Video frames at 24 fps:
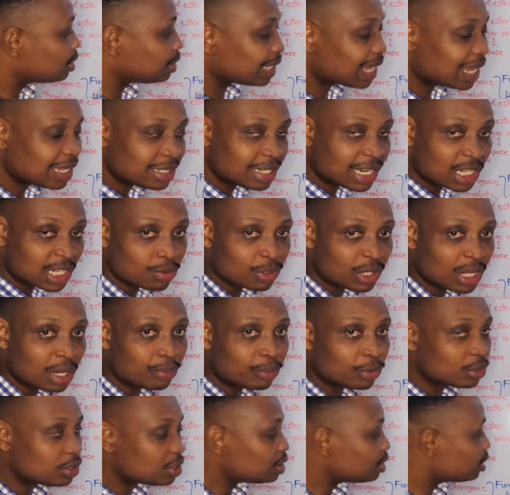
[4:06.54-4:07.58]
that transporter
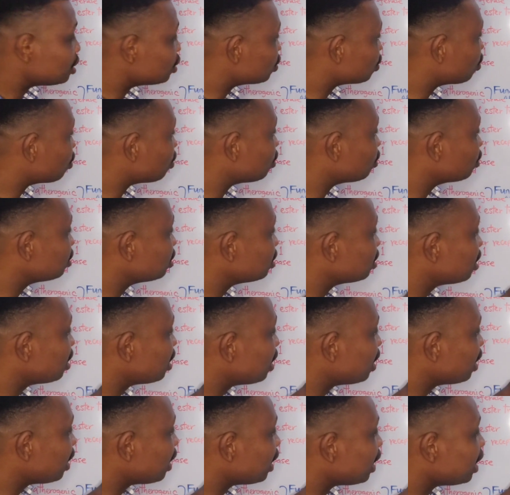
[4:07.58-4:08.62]
protein is called
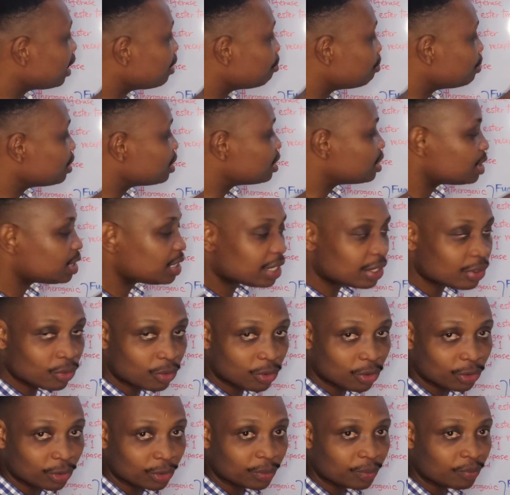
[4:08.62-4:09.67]

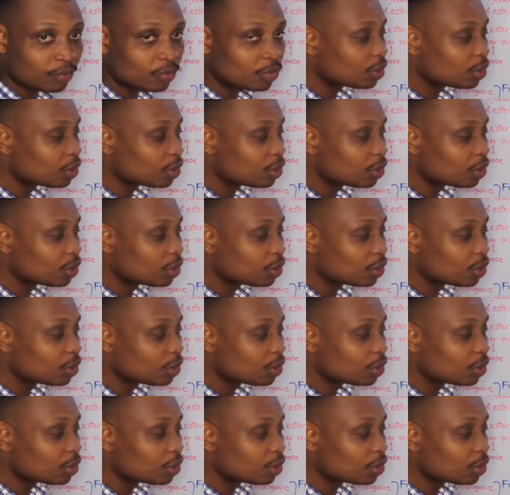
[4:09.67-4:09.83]
ABCA1.